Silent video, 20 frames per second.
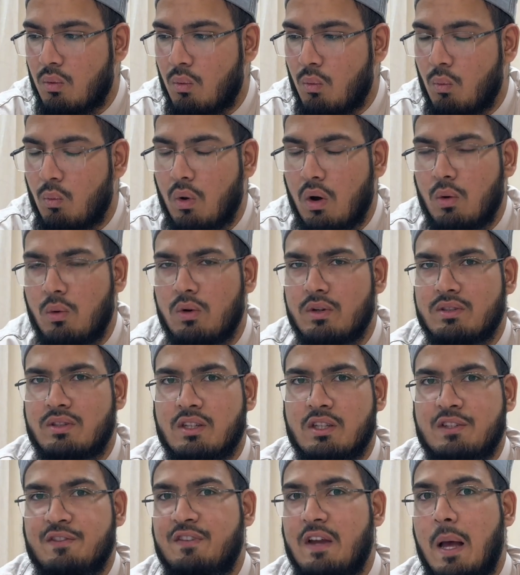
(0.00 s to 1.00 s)
what was
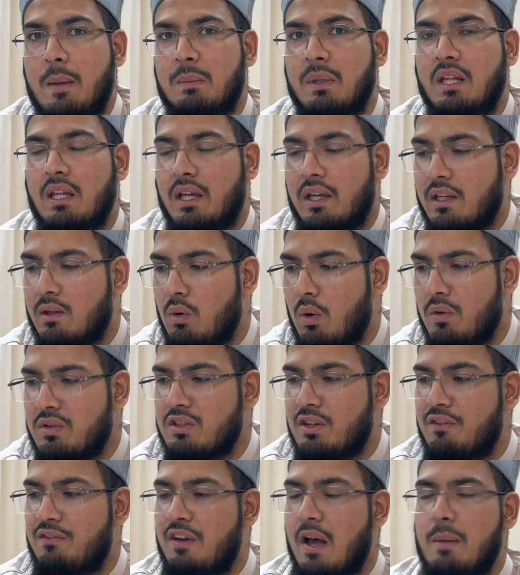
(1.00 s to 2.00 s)
his family like? What was
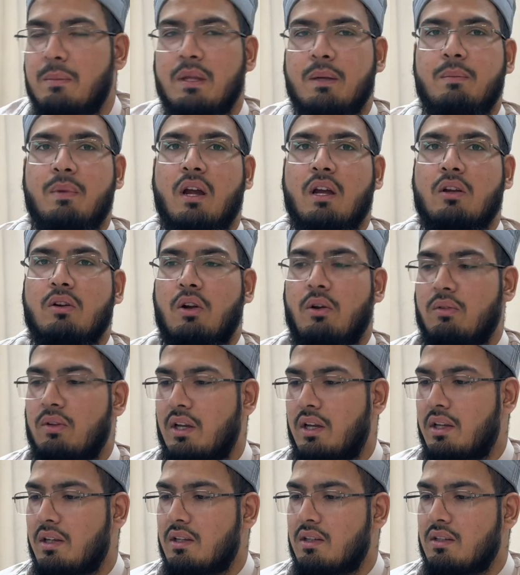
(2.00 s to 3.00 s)
his family background
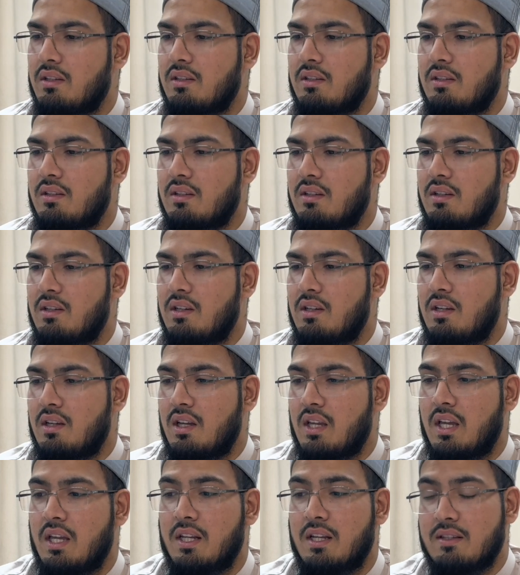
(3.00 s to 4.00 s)
like?
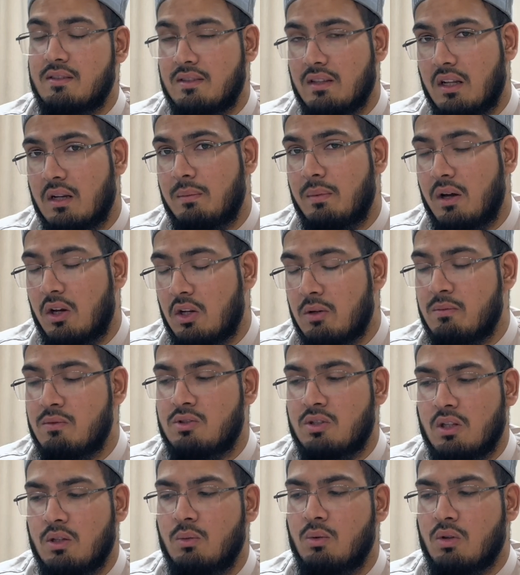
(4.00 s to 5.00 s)
It is said about him,
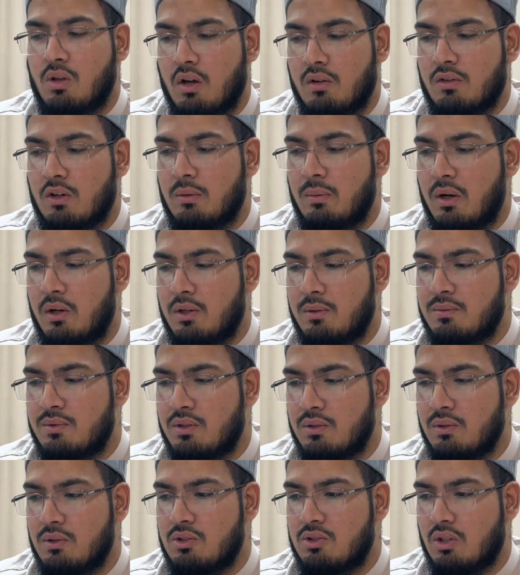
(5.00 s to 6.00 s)
inshallah, we'll cover about him
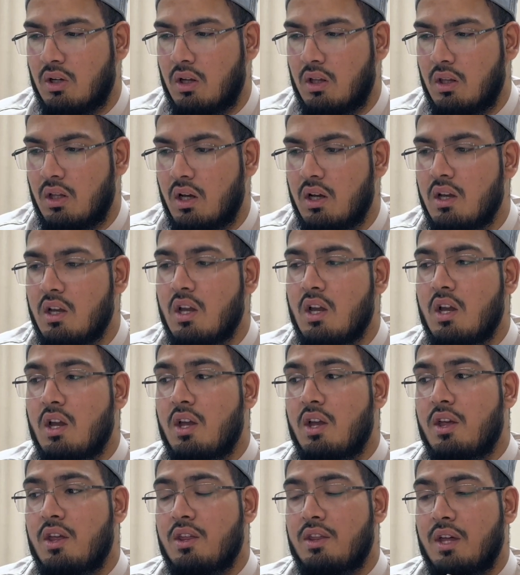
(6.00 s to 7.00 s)
too, inshallah,
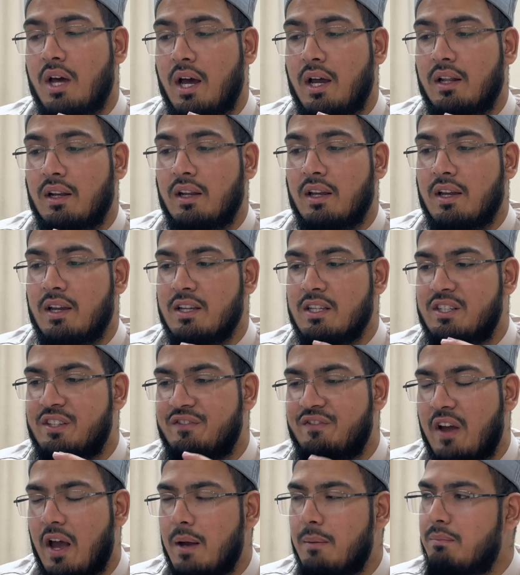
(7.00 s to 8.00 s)
that his
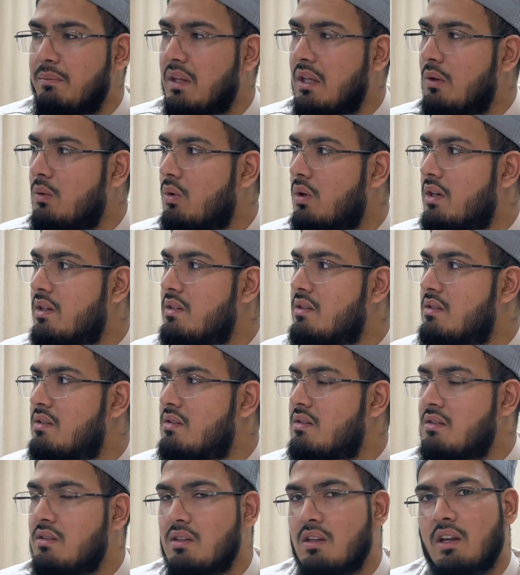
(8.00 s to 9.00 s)
family
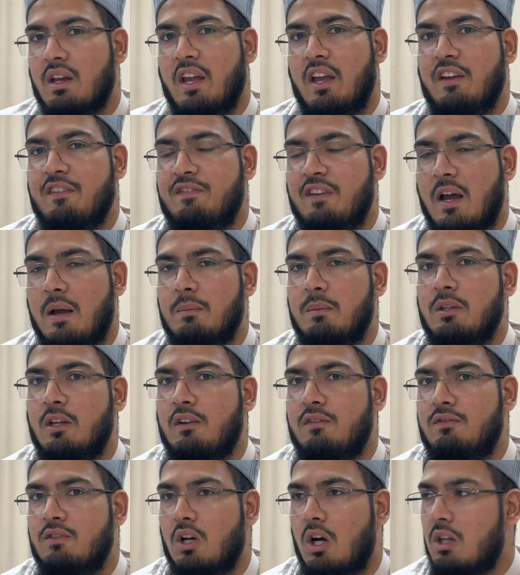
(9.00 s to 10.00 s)
was a family
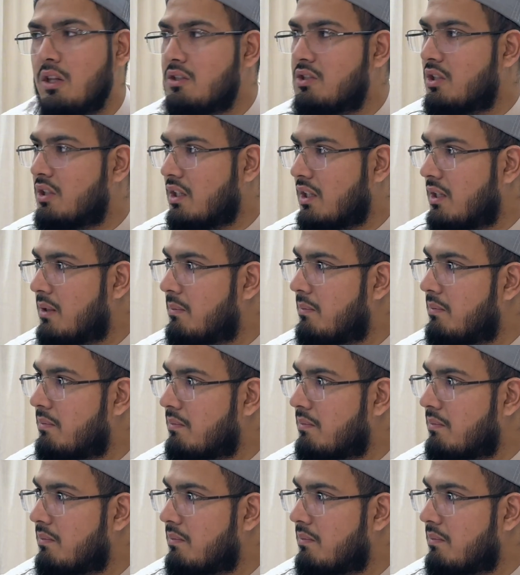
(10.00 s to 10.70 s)
of knowledge and ilm.